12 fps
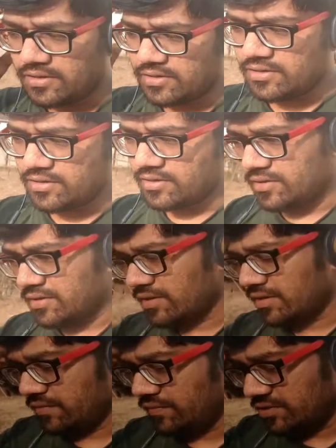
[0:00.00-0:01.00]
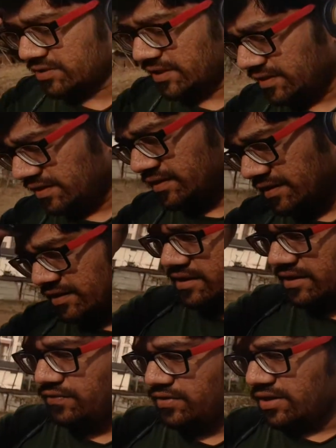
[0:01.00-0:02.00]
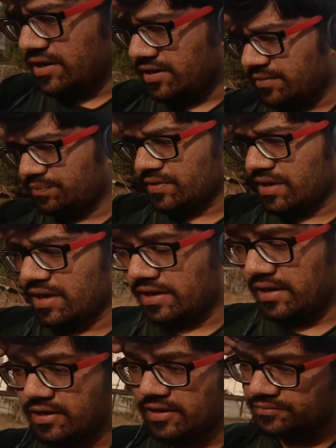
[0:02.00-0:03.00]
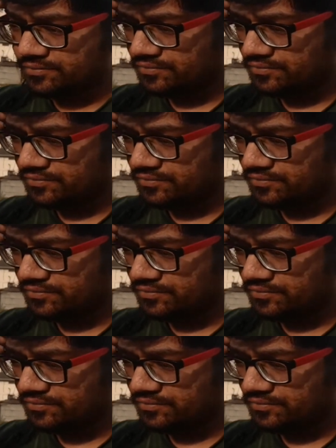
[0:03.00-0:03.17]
I've decided that every day I'll